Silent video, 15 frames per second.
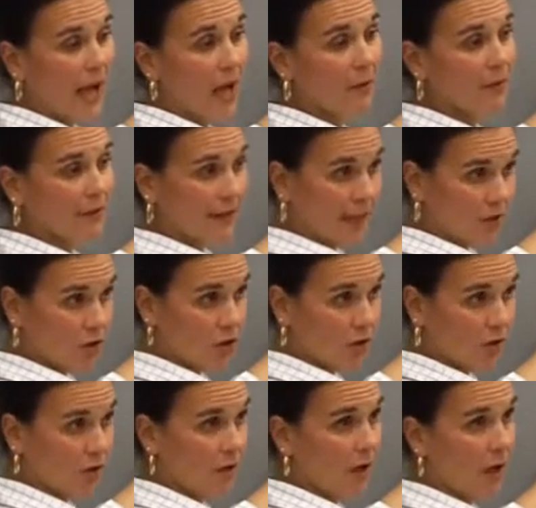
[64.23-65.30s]
lab
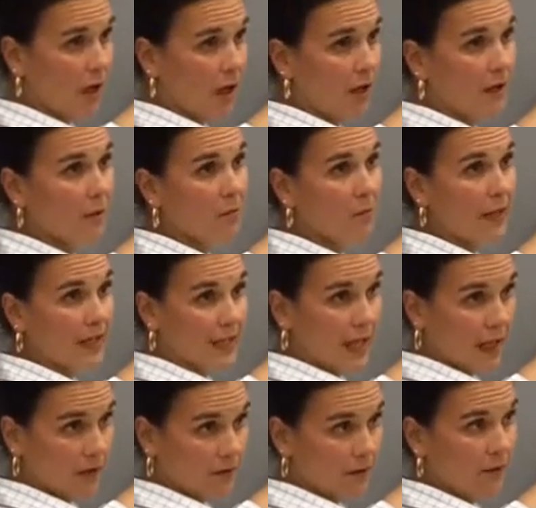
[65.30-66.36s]
lecture on
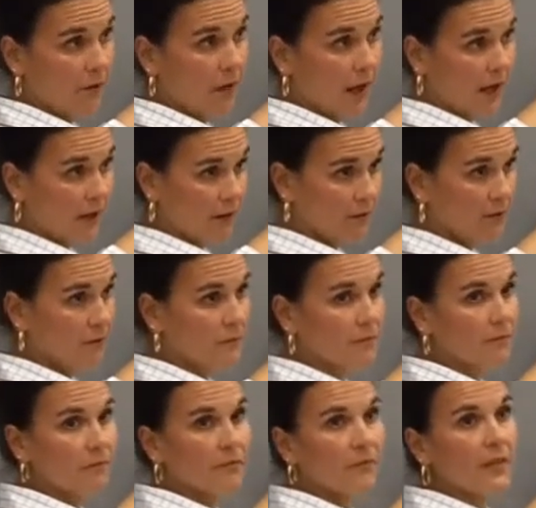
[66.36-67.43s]
Monday. Okay.
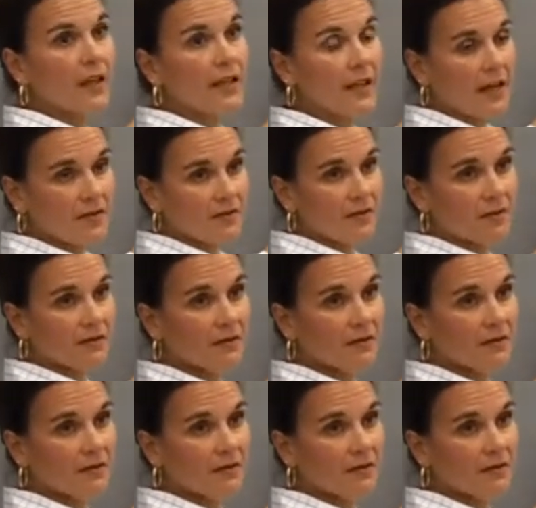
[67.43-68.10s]
Yes.